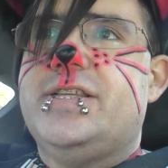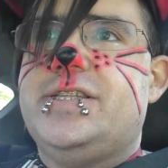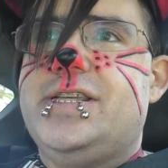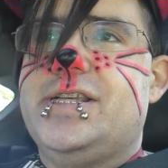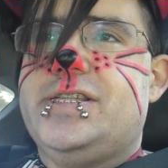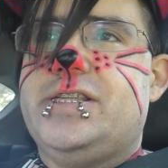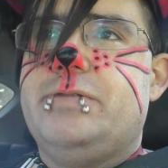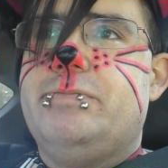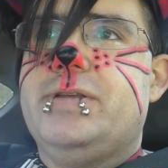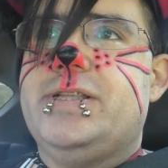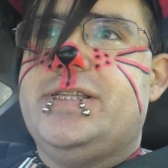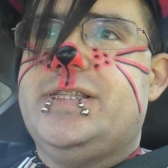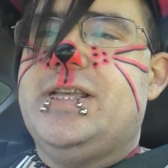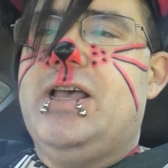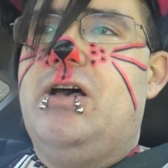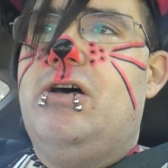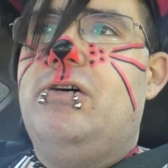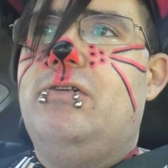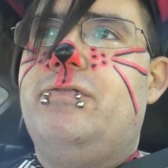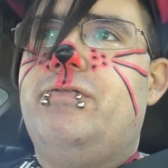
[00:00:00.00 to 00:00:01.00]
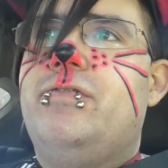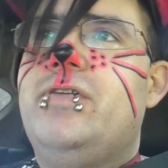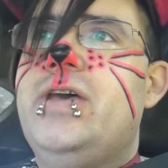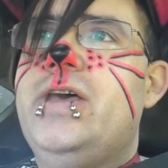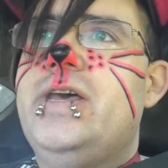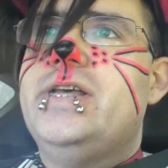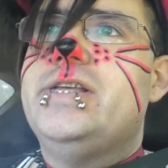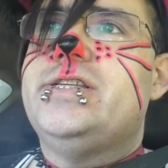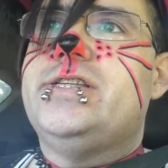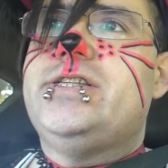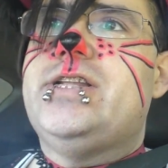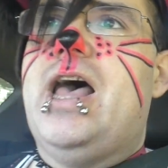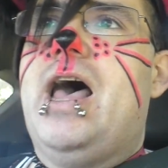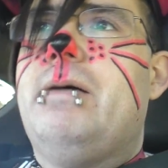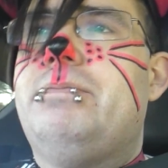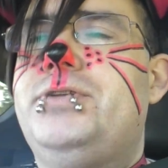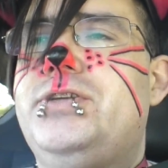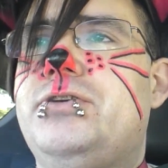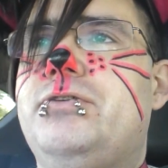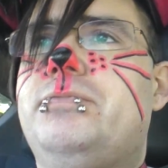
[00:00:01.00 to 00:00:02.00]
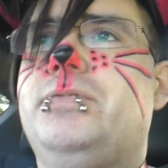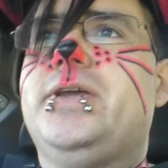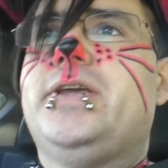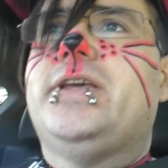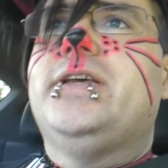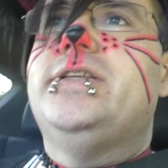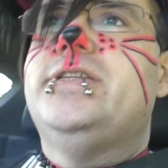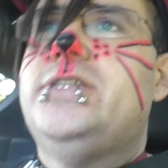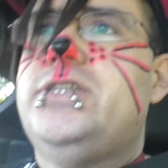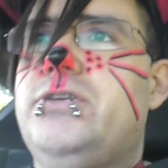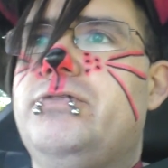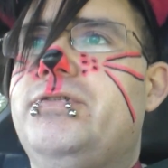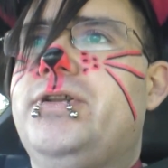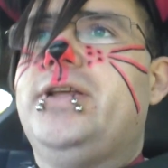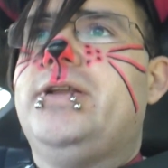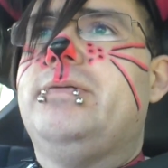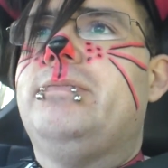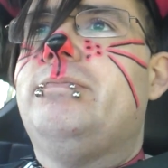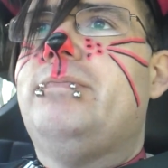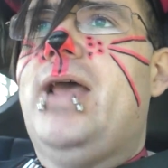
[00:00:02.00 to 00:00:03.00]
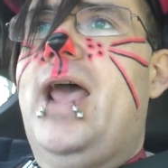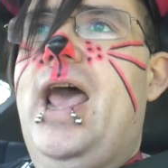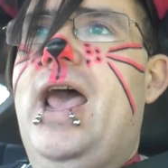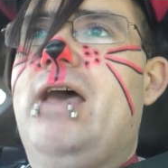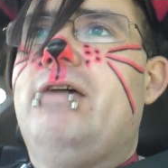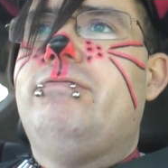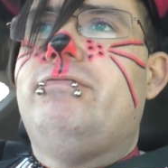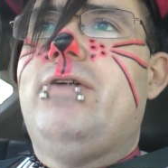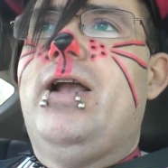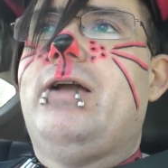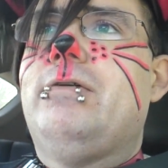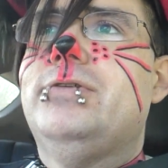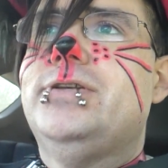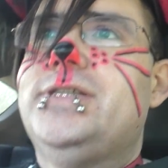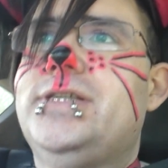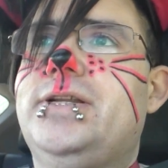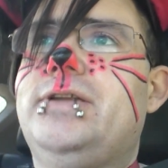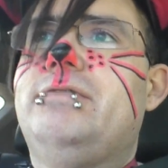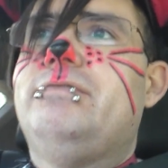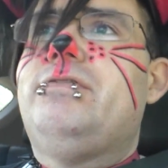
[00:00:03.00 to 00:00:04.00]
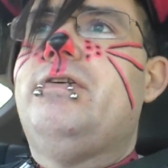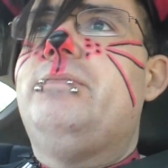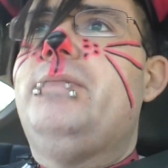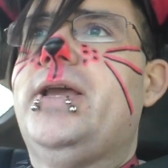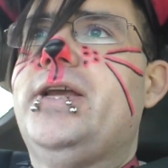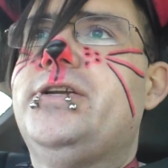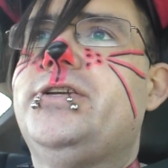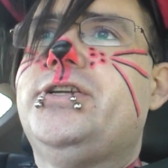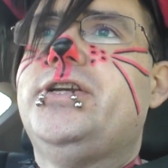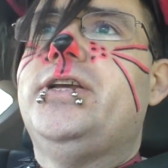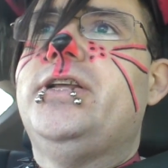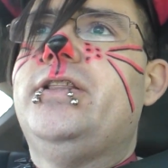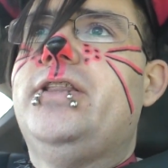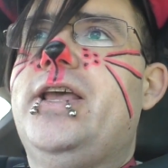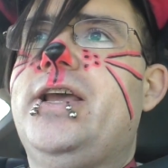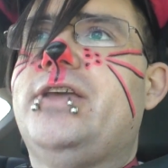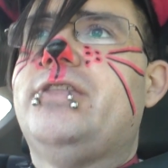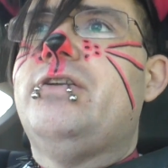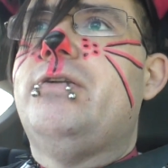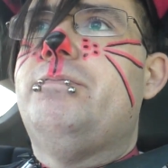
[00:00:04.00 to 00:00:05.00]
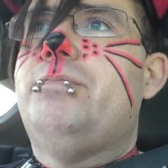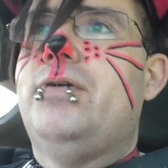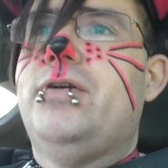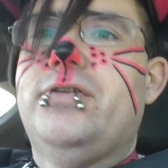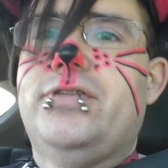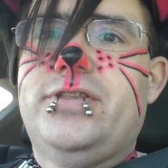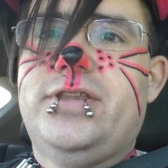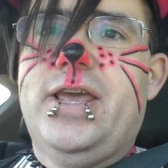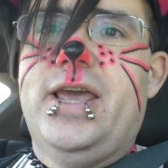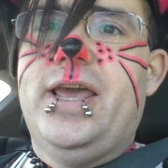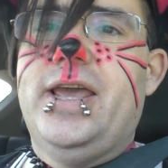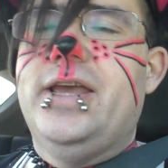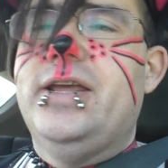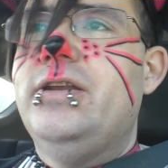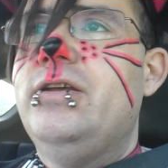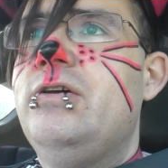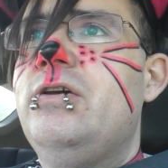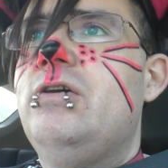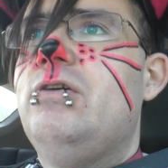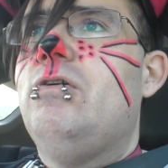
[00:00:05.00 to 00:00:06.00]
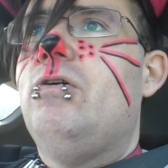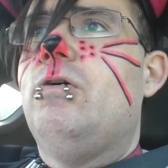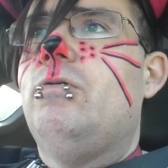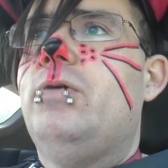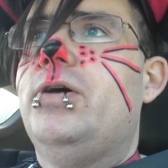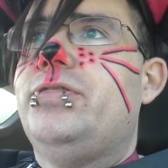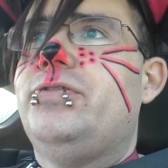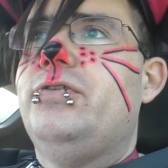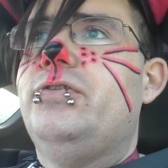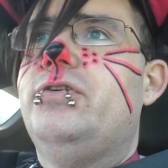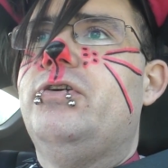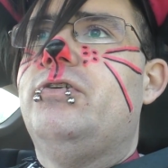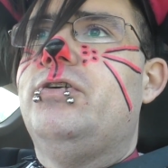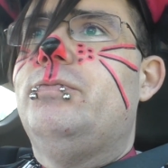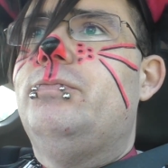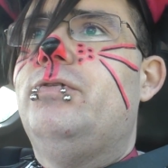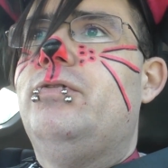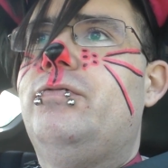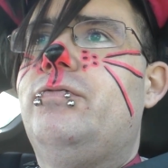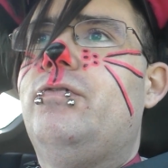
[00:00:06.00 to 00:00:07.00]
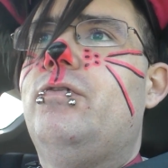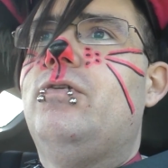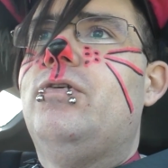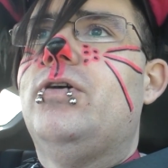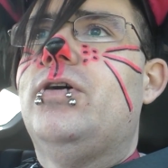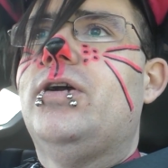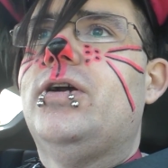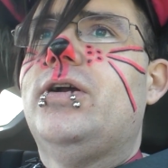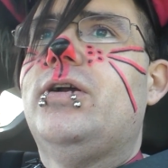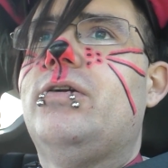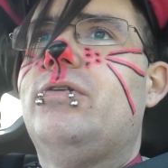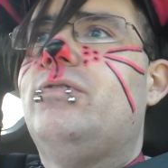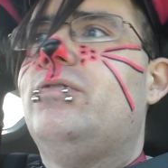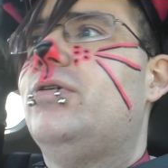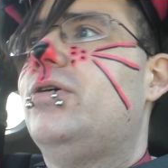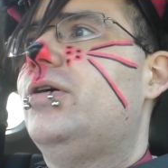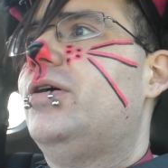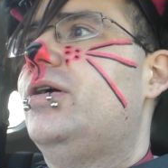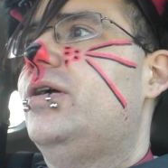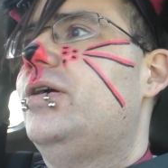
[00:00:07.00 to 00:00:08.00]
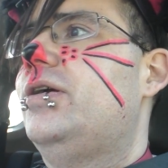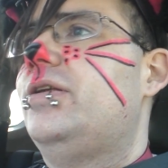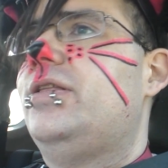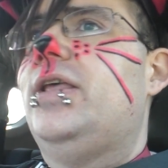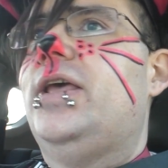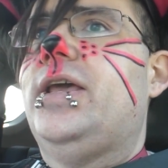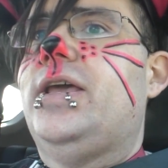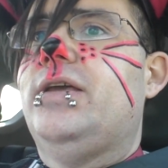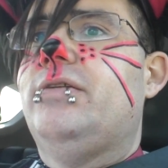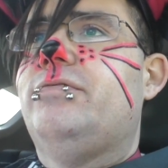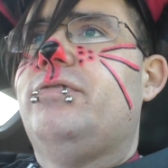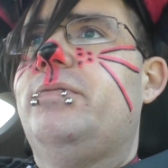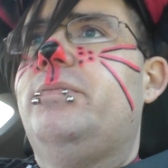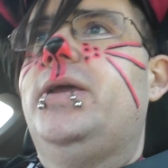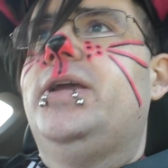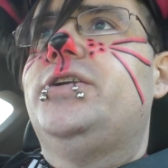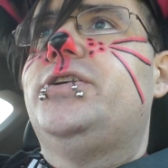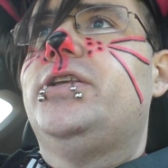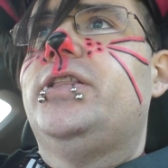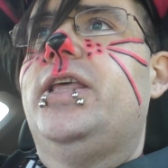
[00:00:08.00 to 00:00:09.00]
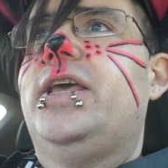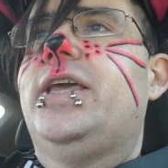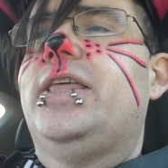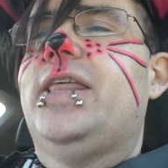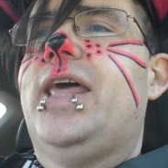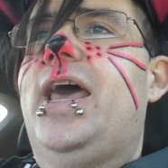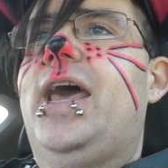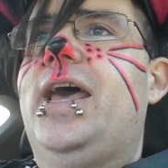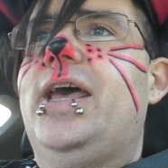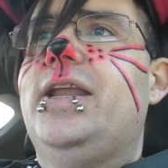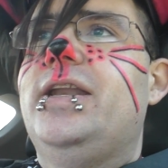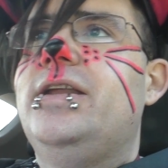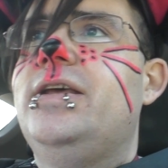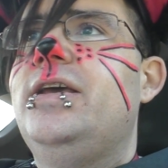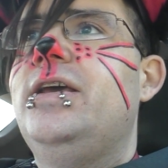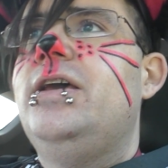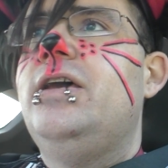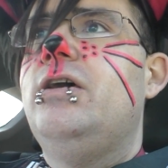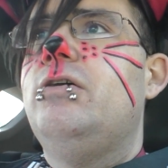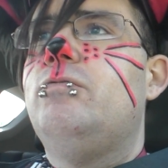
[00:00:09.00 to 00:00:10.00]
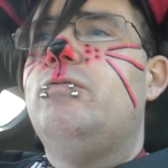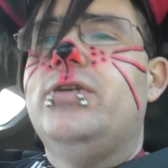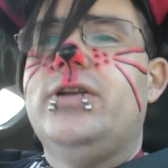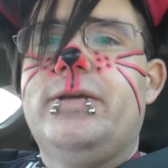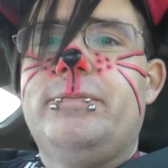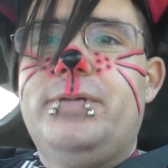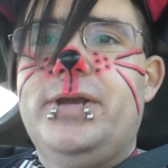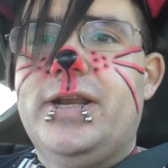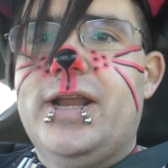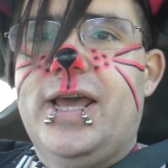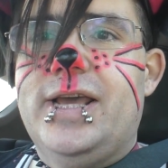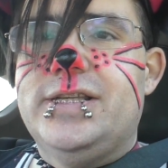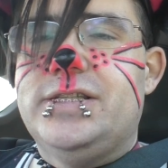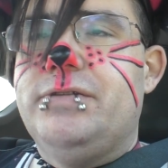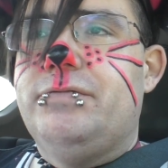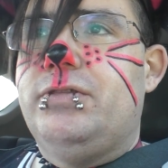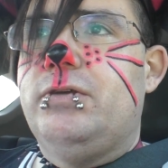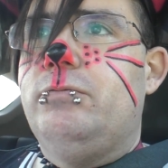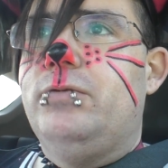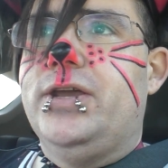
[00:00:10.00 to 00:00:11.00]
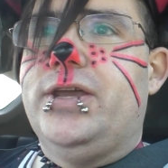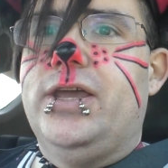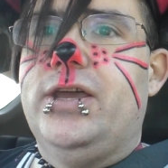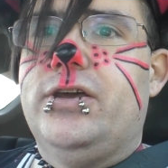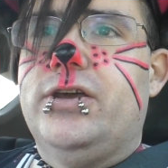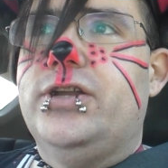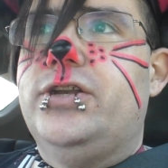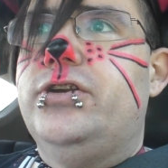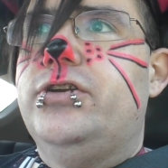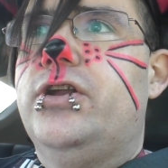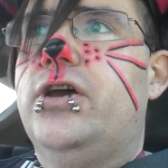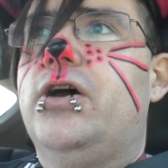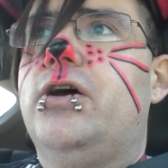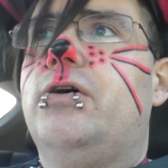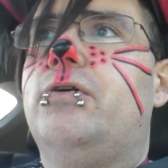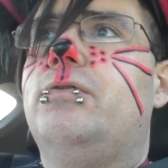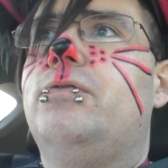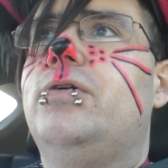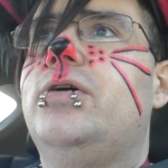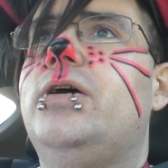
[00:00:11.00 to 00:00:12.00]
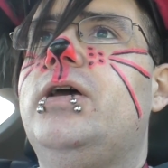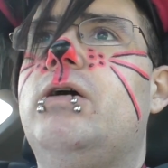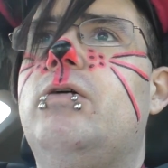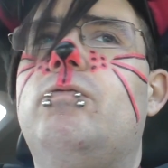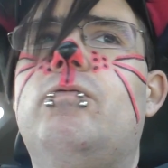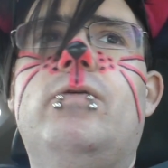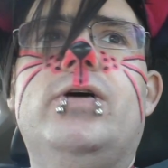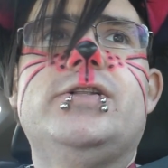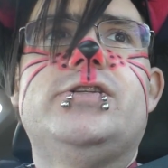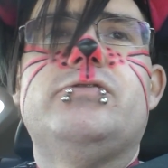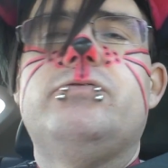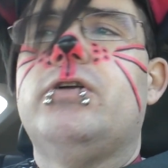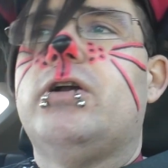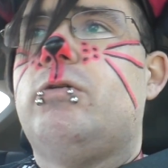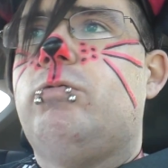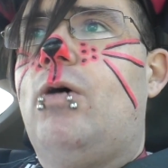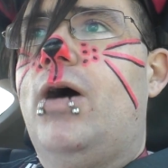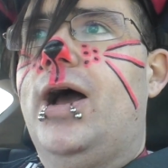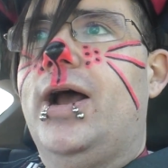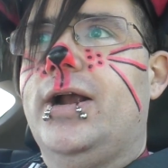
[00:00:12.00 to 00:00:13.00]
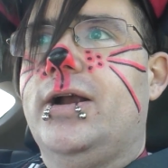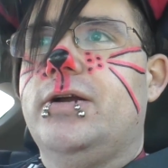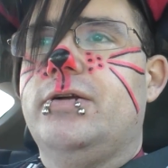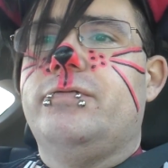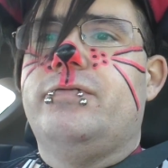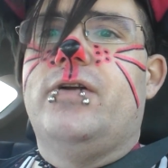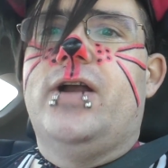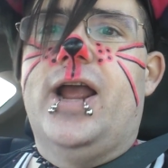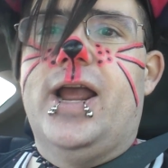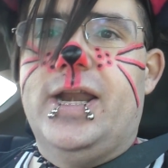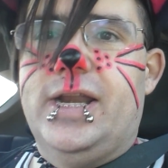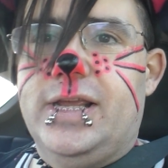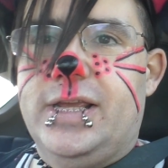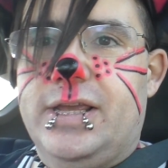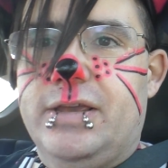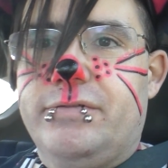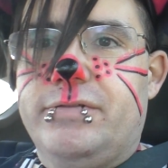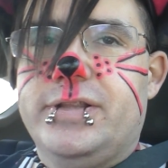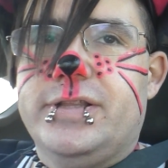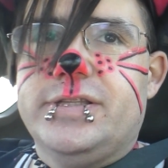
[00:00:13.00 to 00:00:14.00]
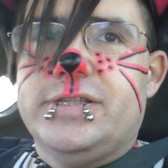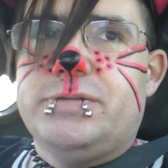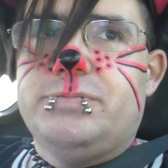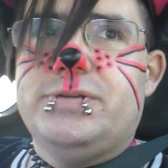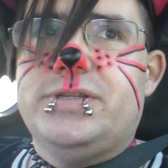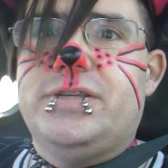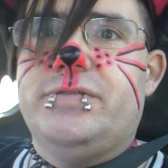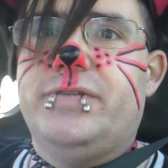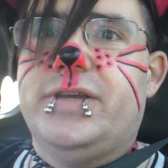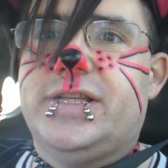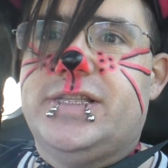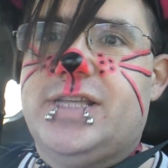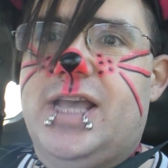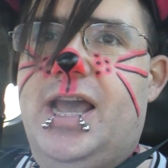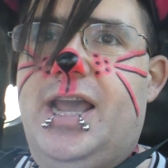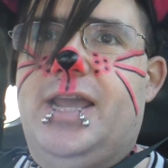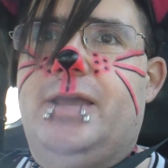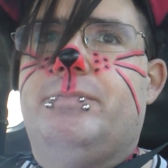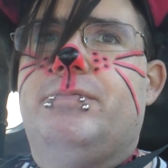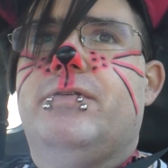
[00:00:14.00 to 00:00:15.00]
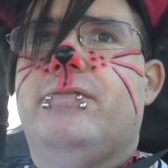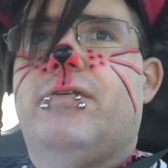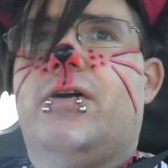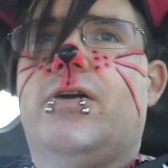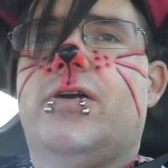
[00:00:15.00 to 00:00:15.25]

the system itself stopped you because you didn't have requisite information like their birth date or what they're notable for or like information like that? Wouldn't it be nice if the wiki could know what's required for any given specific type of